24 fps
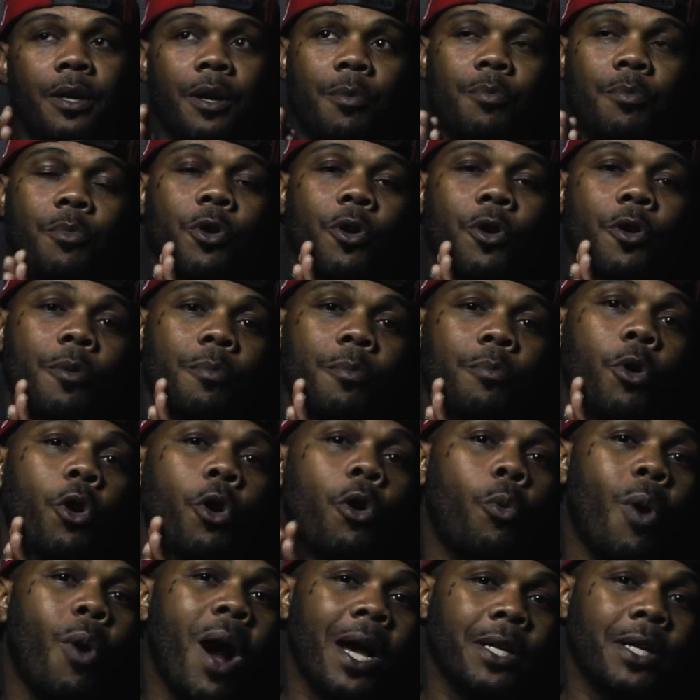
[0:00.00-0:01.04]
a
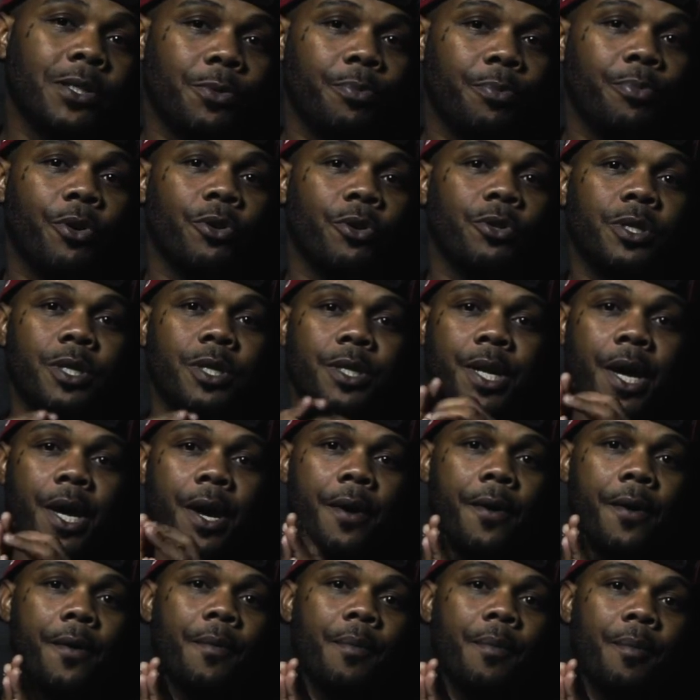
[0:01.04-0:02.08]
more wiser person now,
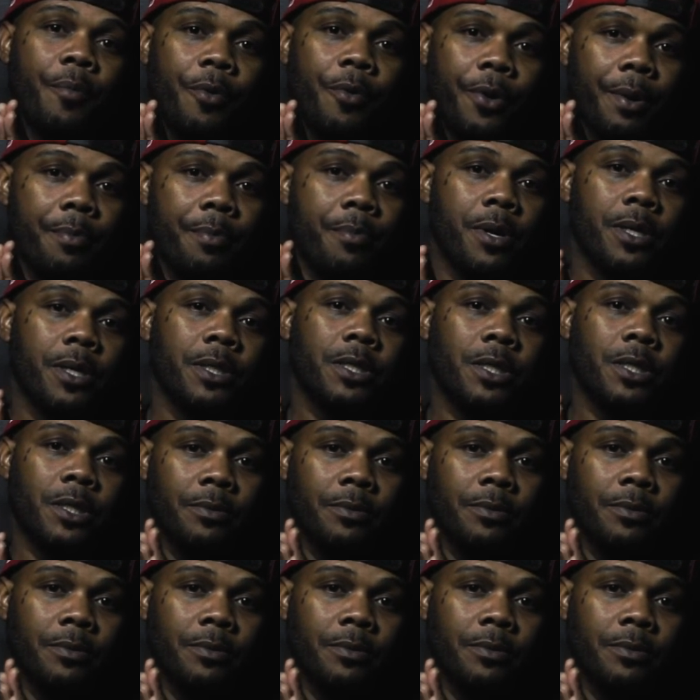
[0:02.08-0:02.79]
pretty much.